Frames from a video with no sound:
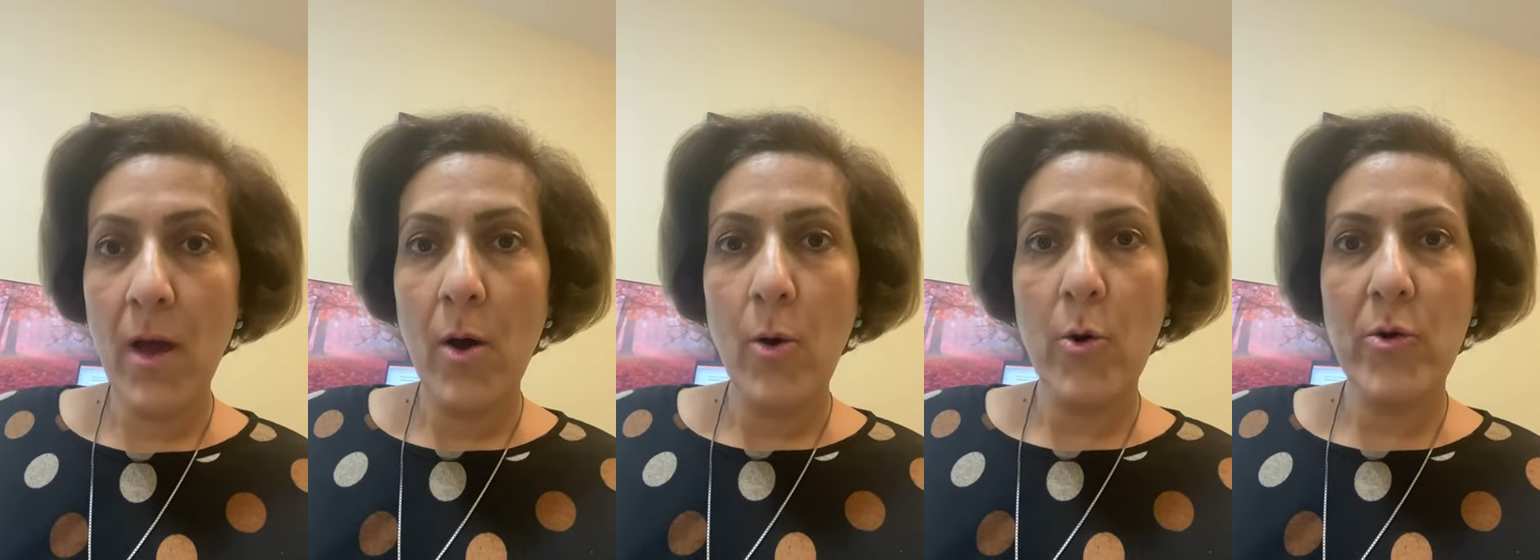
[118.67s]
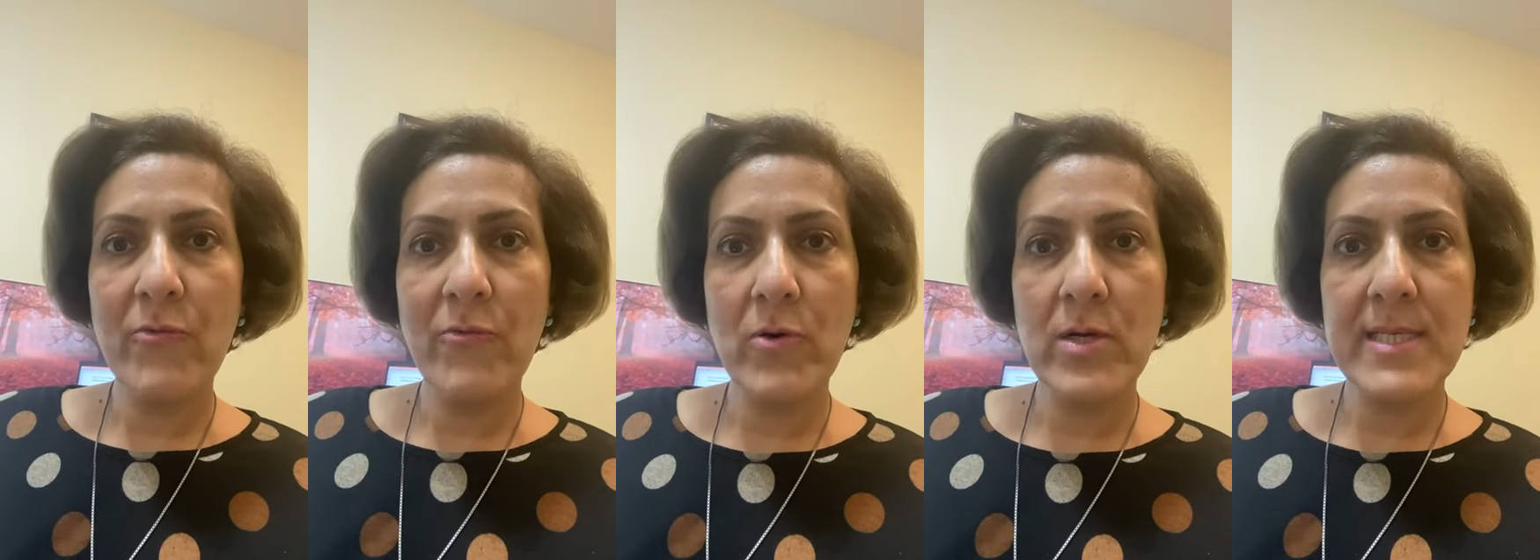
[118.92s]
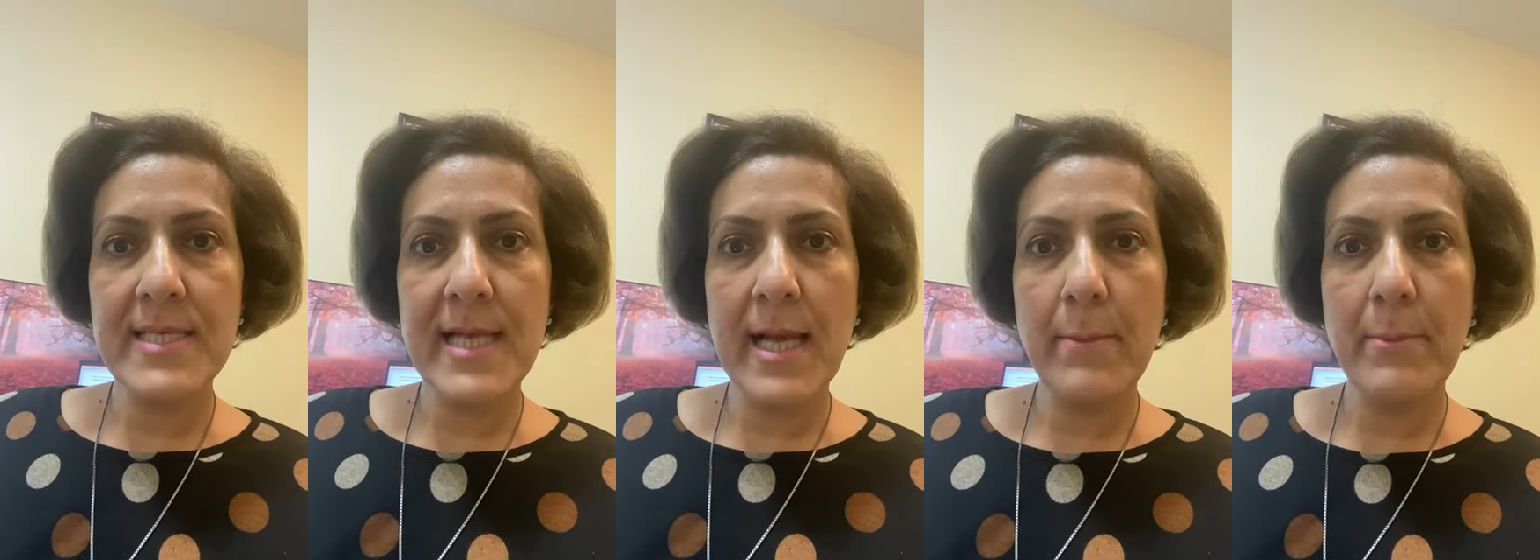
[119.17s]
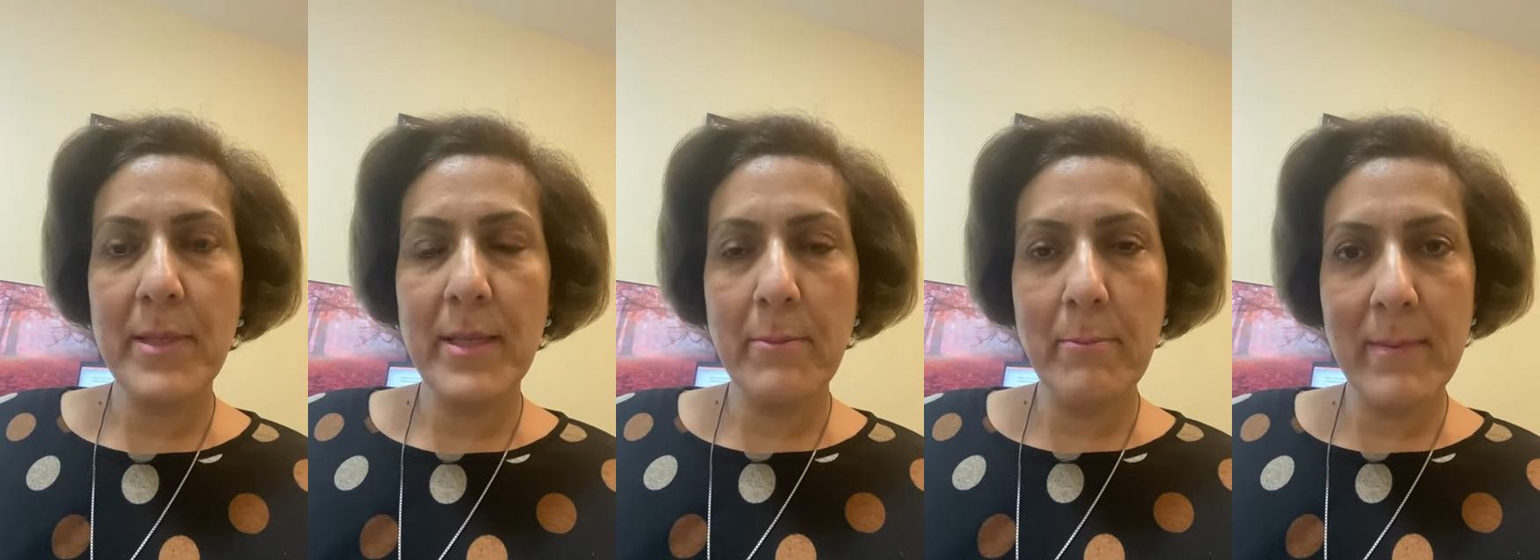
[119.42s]
or for
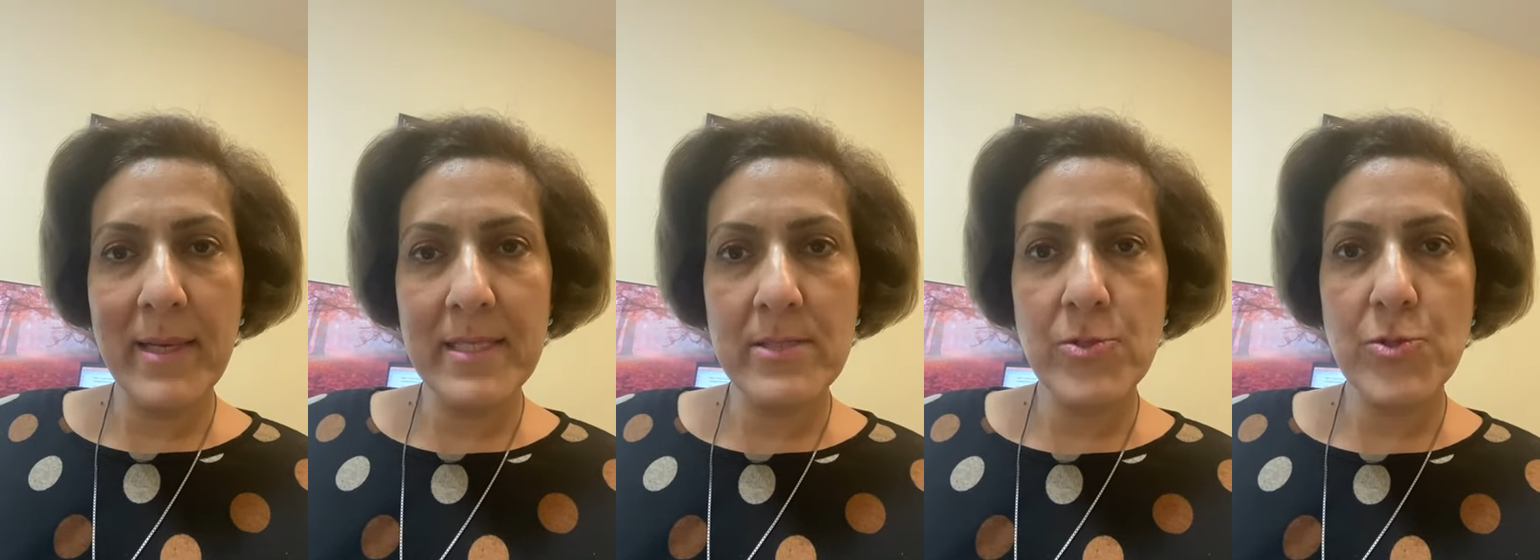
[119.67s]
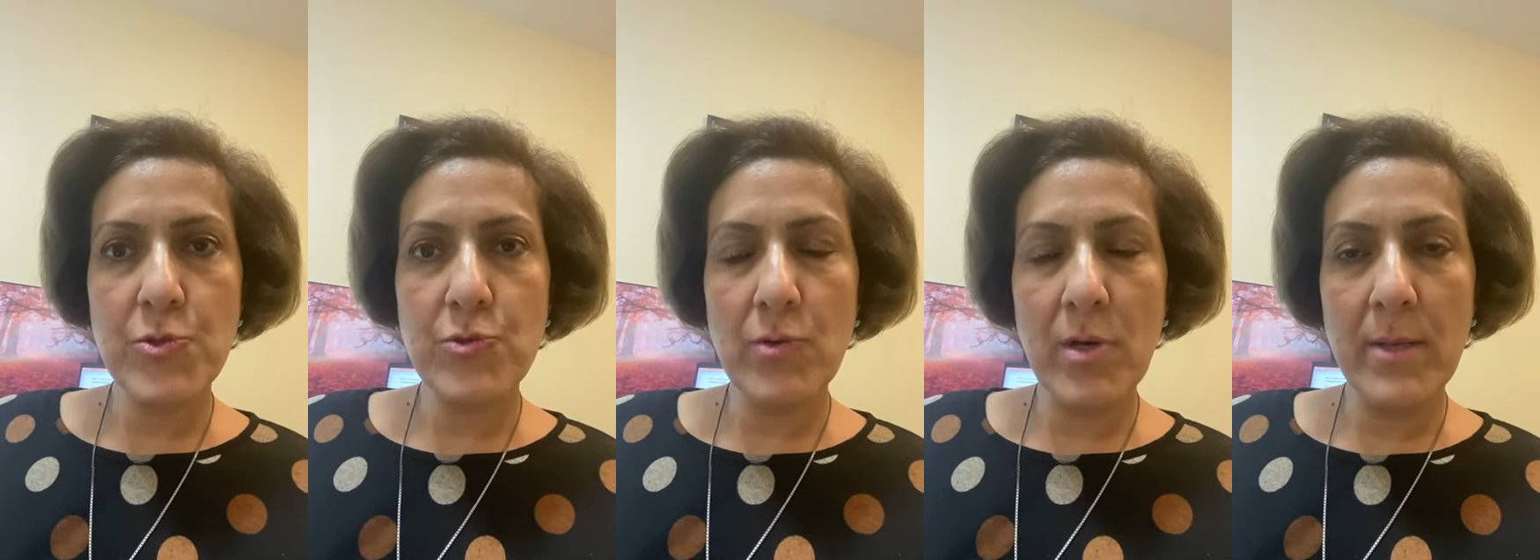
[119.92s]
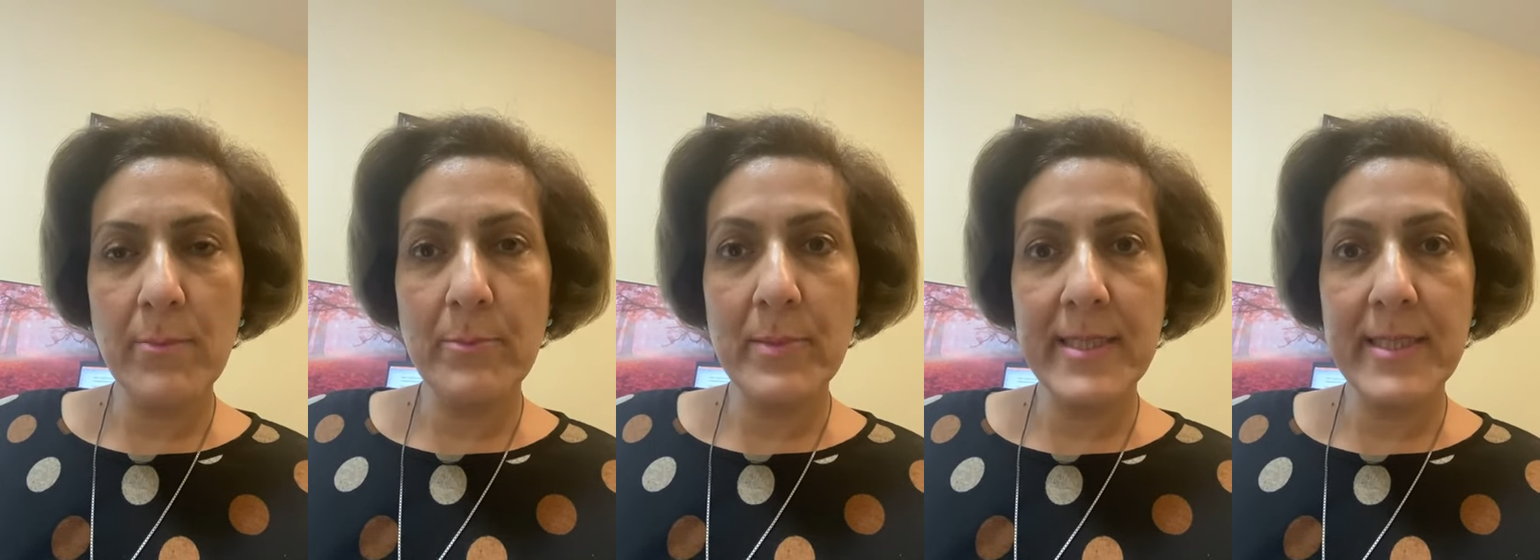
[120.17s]
example, menstrual